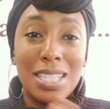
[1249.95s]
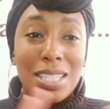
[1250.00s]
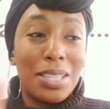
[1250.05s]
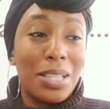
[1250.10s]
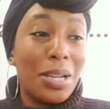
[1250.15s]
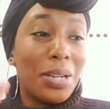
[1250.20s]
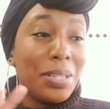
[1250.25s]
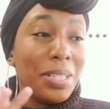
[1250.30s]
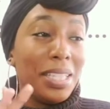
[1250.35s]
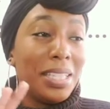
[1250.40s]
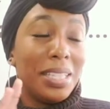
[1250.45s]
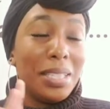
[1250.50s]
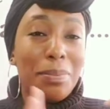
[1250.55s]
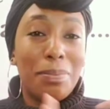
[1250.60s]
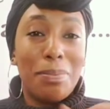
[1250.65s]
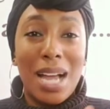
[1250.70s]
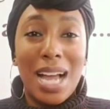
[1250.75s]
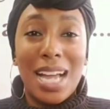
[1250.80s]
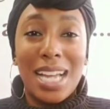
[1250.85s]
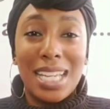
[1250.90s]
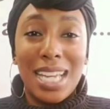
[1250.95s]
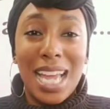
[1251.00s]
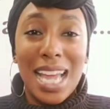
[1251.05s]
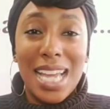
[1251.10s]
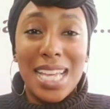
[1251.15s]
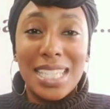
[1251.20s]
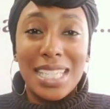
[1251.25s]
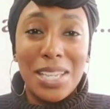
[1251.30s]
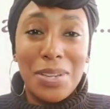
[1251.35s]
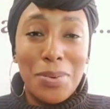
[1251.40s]
learning the
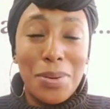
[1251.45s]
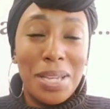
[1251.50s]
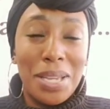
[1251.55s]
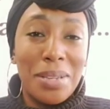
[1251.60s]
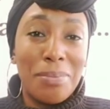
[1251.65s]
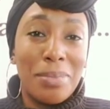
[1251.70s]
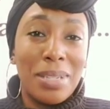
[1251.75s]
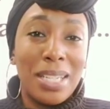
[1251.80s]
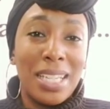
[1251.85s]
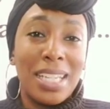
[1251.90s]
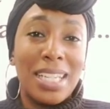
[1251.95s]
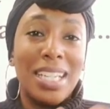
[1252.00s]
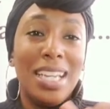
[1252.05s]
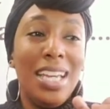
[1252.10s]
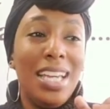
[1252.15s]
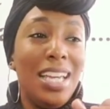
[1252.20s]
podcast equipment,